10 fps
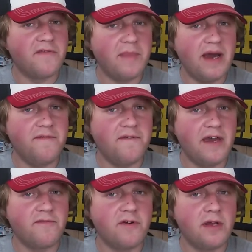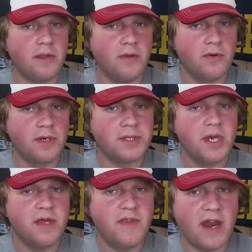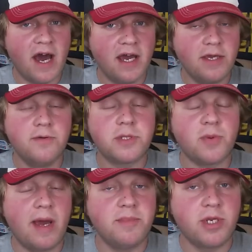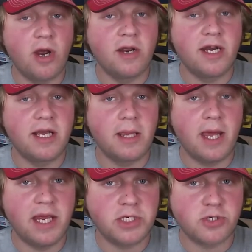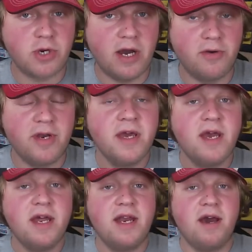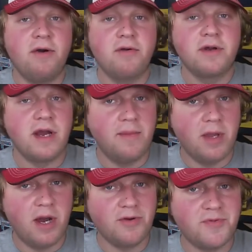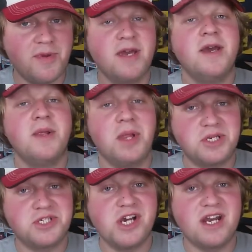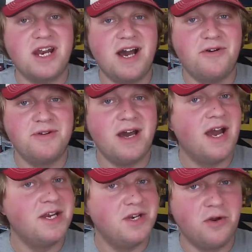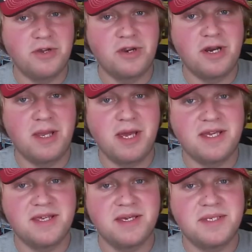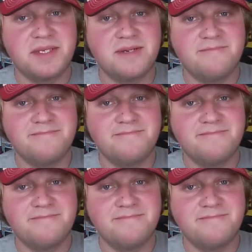of my favorite lures that I use when I'm targeting lake trout. Now, come along with me, let's check it out. I know you're going to like this.